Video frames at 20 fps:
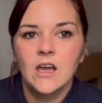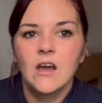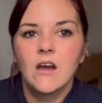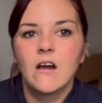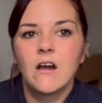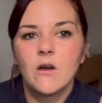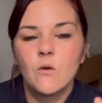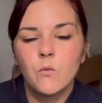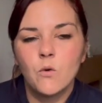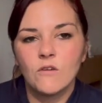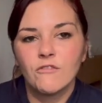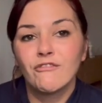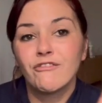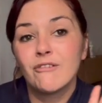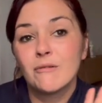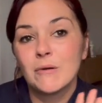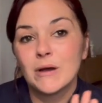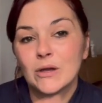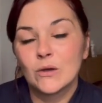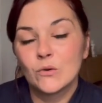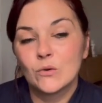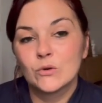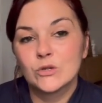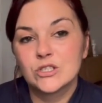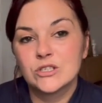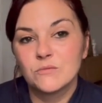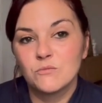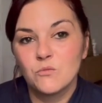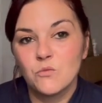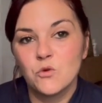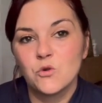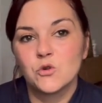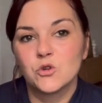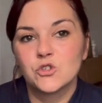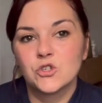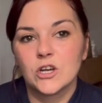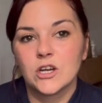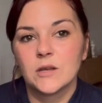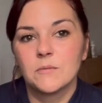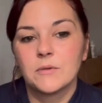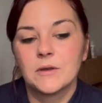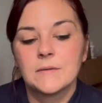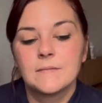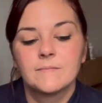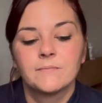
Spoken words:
I want for my autumn wardrobe.